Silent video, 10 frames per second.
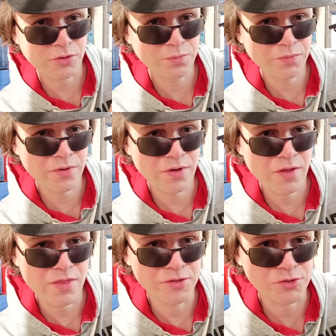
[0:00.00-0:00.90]
top,
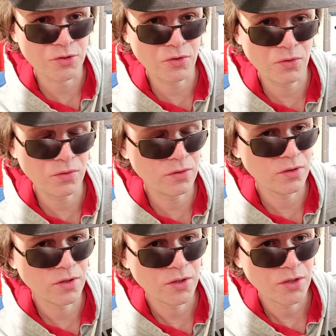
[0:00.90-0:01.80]
this hole,
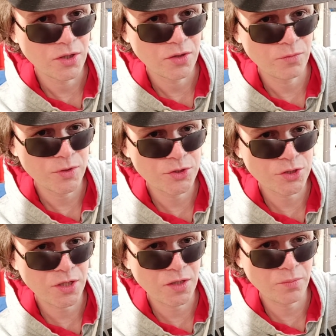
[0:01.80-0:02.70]
which
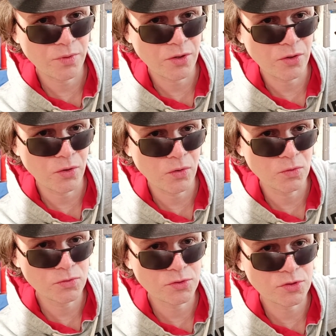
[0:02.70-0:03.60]
can be
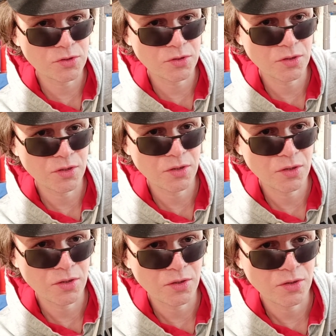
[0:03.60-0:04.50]
closed.
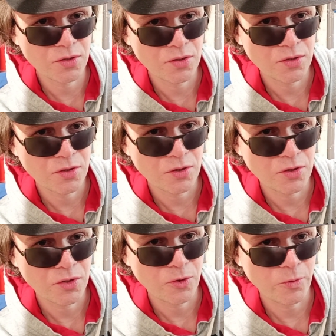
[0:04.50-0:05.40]

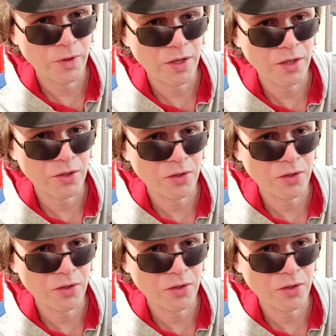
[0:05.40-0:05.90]
You can